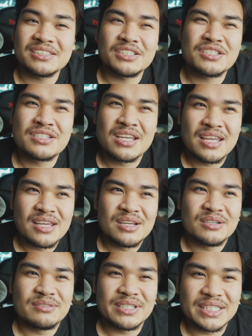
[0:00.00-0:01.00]
and just
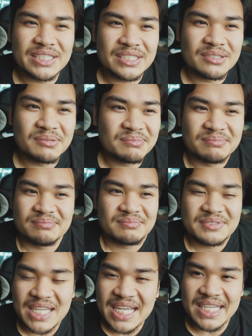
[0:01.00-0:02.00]
really
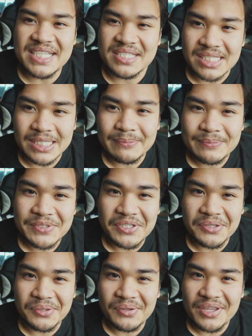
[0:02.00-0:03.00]
take it easy.
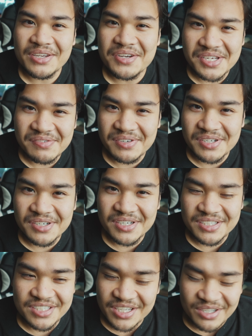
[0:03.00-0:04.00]
So thank you guys
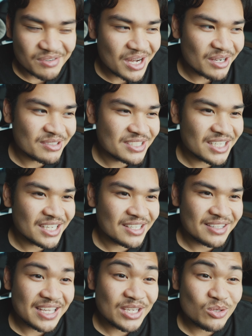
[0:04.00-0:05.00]
for sticking around.
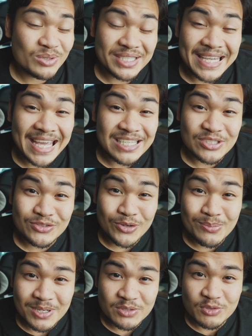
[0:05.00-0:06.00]
Thank you again
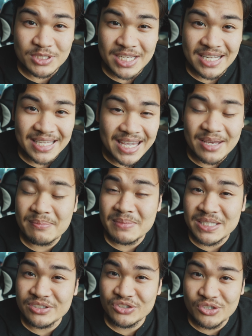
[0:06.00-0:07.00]
so much for 10K. It
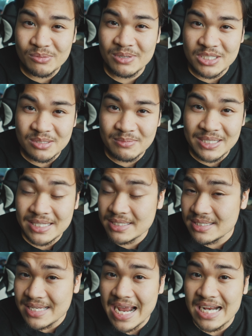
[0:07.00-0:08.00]
means so much to me.
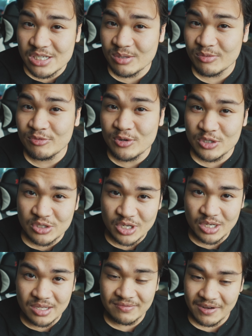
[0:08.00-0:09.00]
This is actually the first
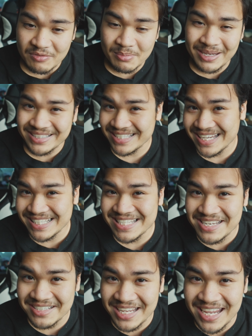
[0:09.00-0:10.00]
channel I've ever made to hit
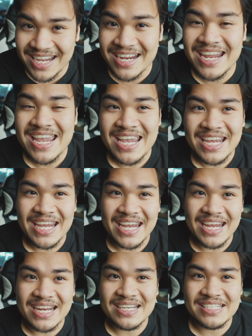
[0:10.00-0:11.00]
10K.
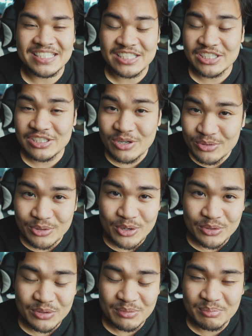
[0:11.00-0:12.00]
And it's slow
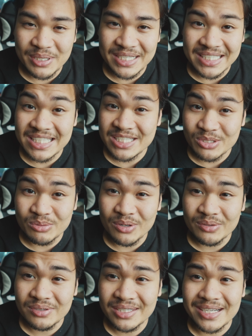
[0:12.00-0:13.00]
growth, but it is
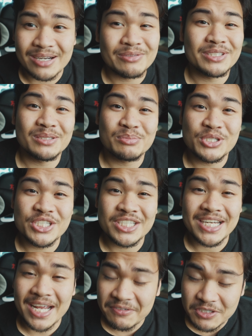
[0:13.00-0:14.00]
growth, and I really
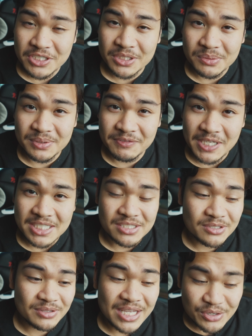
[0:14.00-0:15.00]
appreciate every single one of you guys.
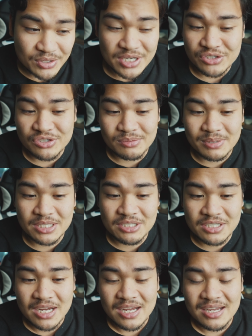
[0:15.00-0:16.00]
So thank you guys so
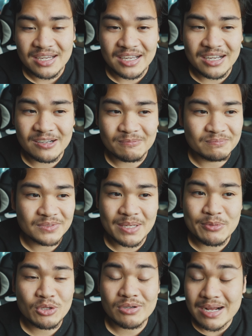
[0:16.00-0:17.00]
much. Let
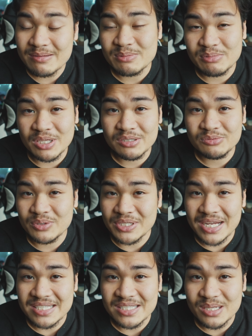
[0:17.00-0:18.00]
me know in the comments below, what do you
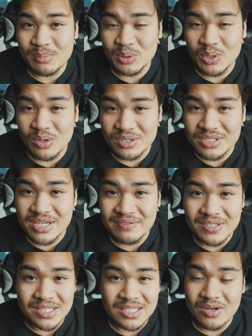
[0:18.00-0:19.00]
guys think about the
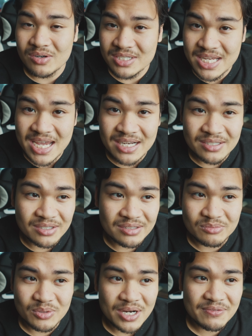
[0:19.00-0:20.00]
R7, the R10, or
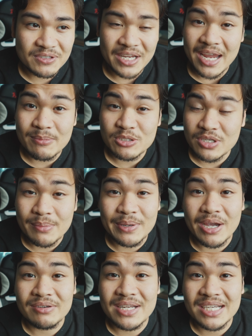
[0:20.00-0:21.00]
whatever cameras coming
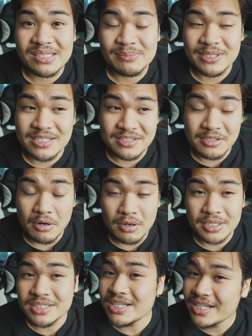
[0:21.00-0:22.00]
out next, because there
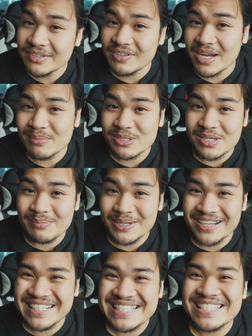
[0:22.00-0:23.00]
are a ton of cameras coming
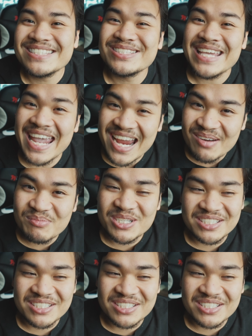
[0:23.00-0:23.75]
out. It's camera